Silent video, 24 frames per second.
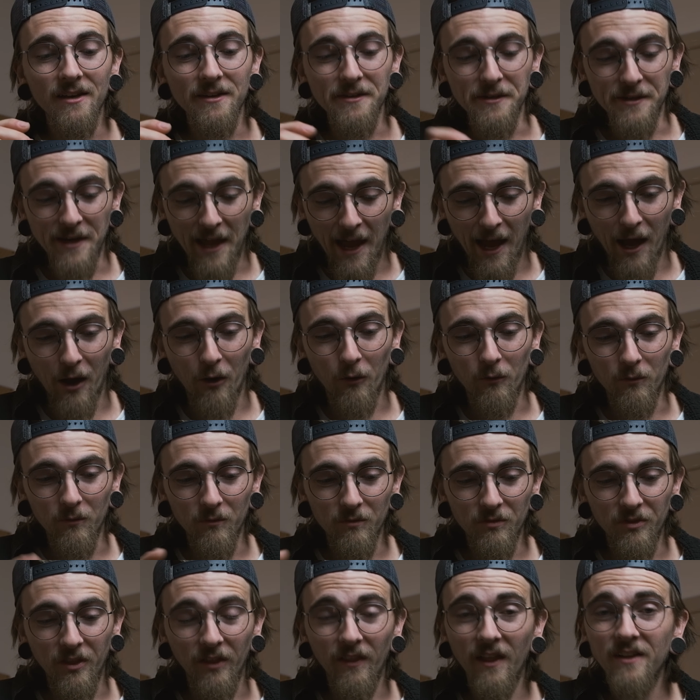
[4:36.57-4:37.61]
Now,
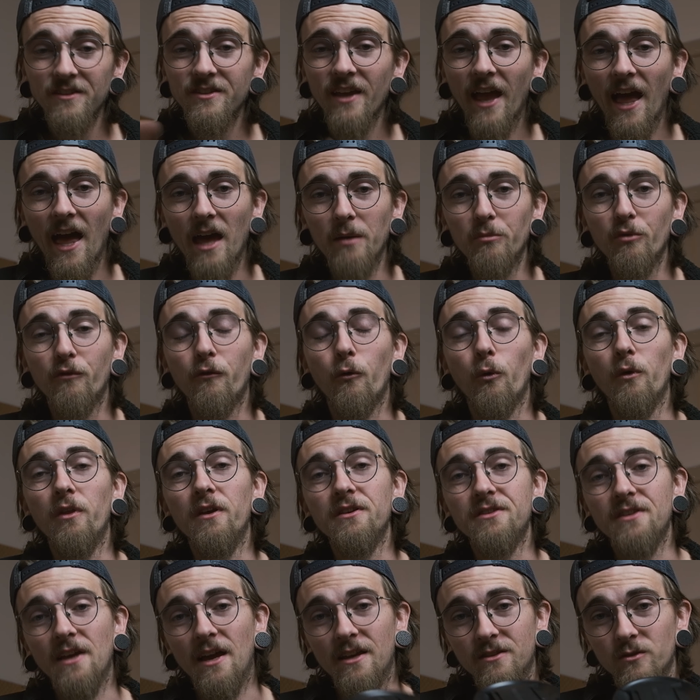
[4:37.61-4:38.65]
the lens I had before
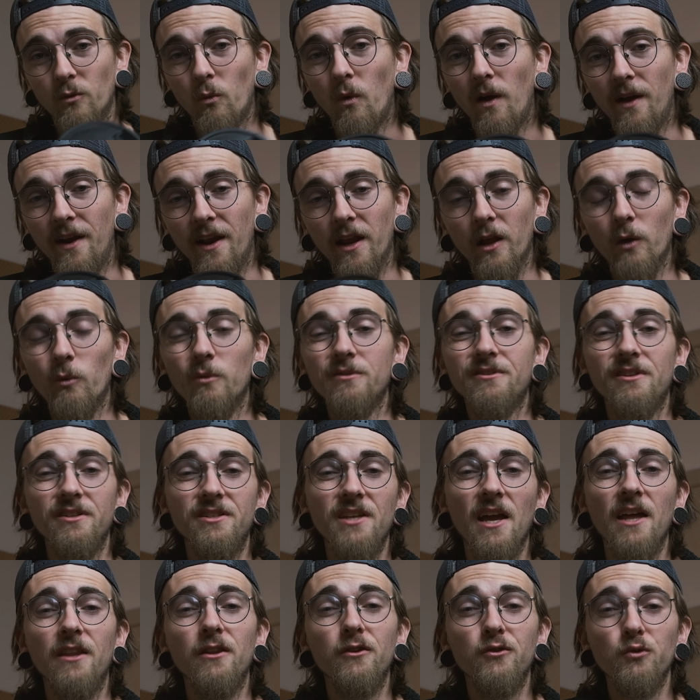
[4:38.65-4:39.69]
this as a wide angle was the
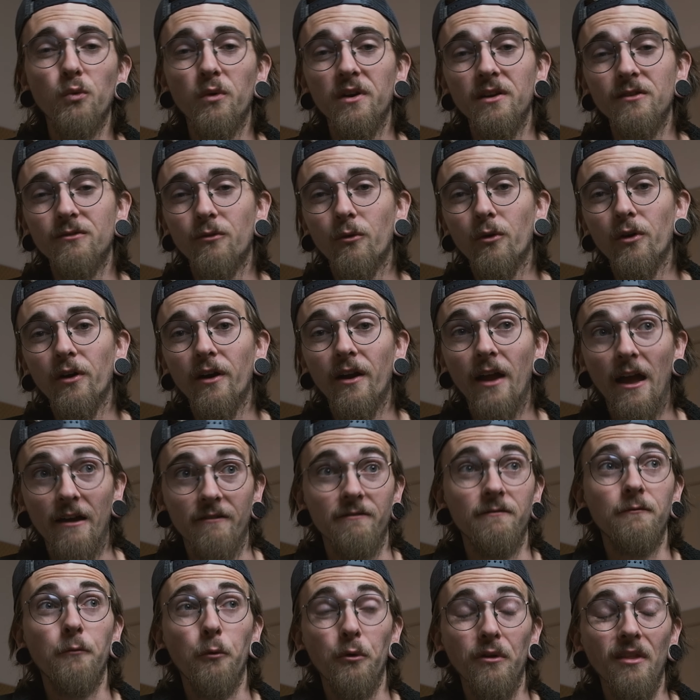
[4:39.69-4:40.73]
10-24
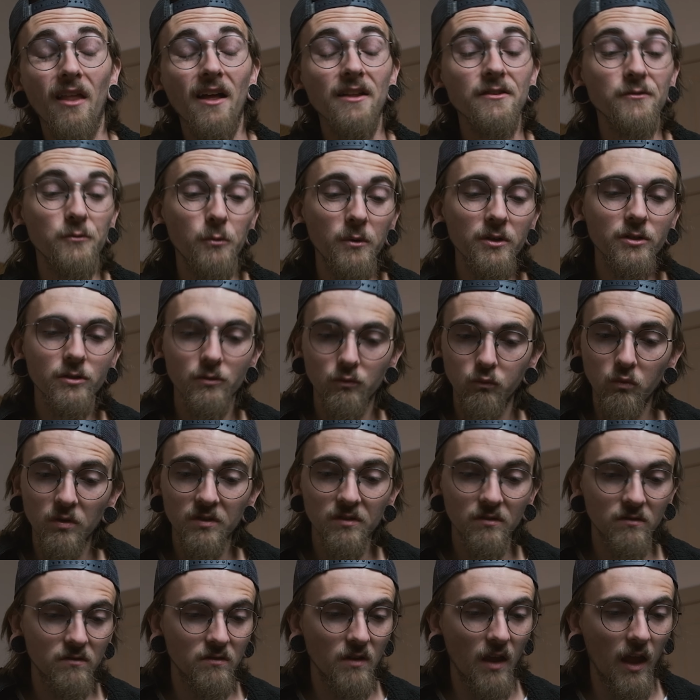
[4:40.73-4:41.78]
f4 lens, which
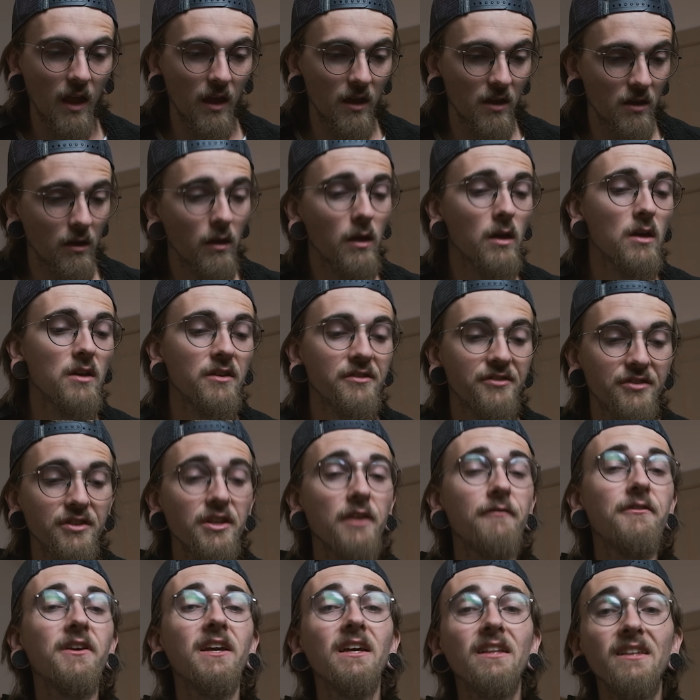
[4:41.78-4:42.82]
was a
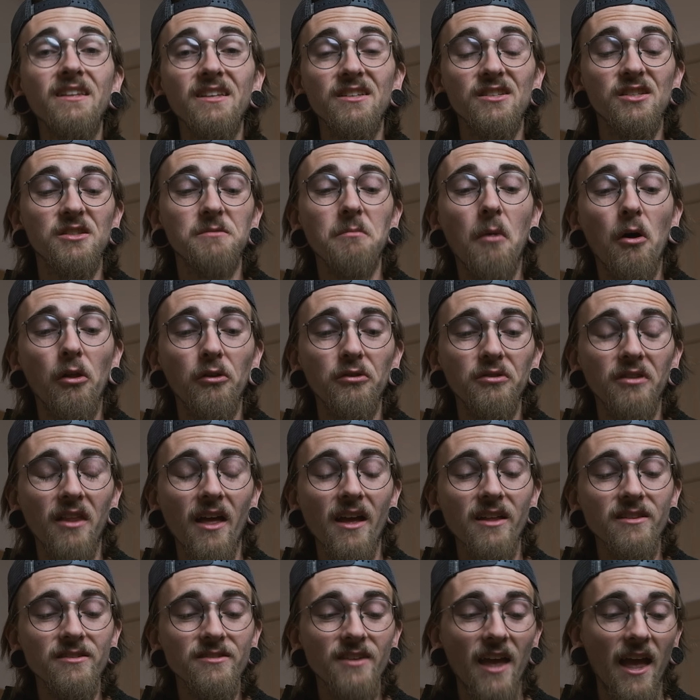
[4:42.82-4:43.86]
significantly smaller
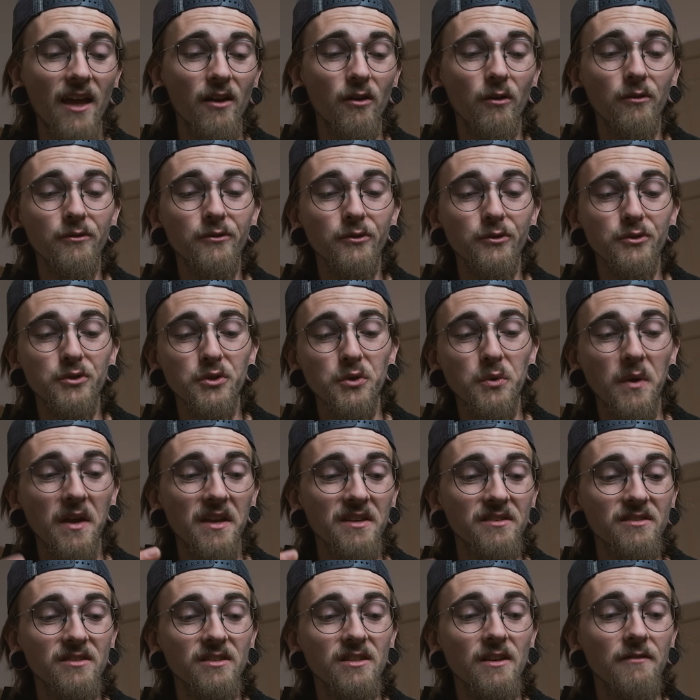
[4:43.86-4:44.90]
lens and also to
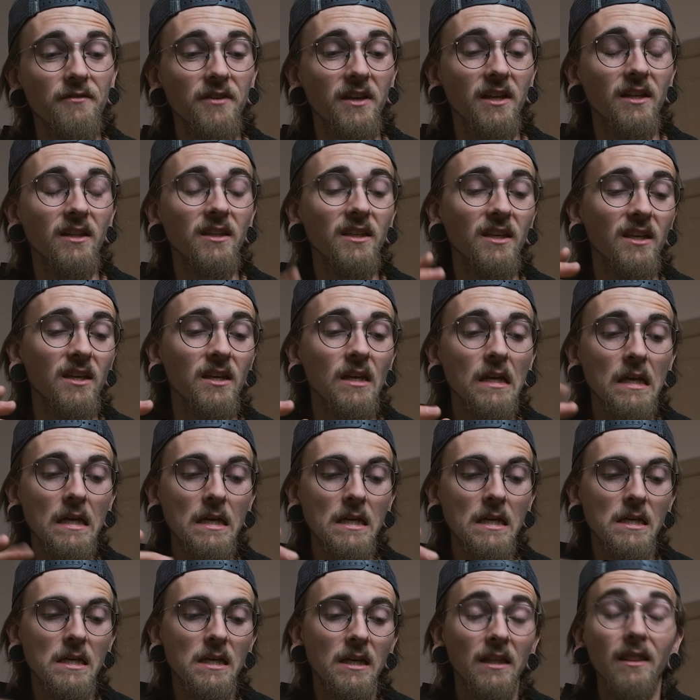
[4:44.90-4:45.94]
a significantly
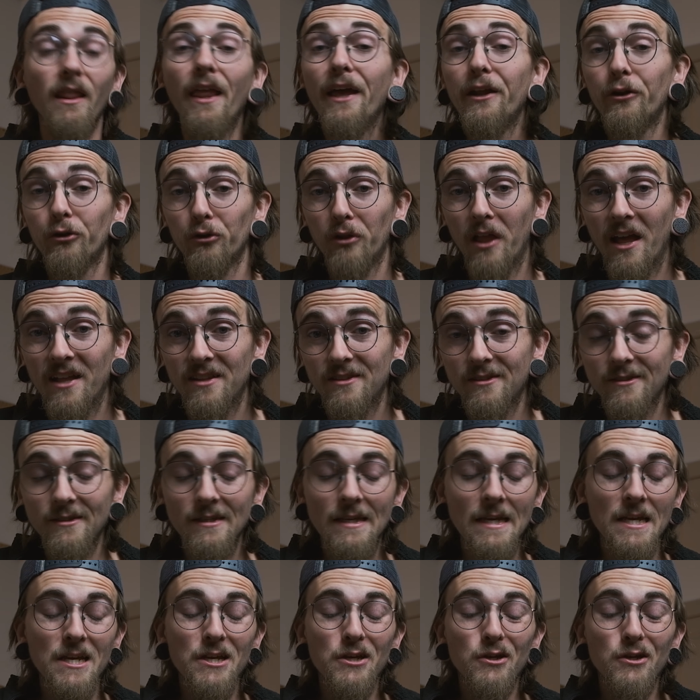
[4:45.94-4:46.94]
lighter lens.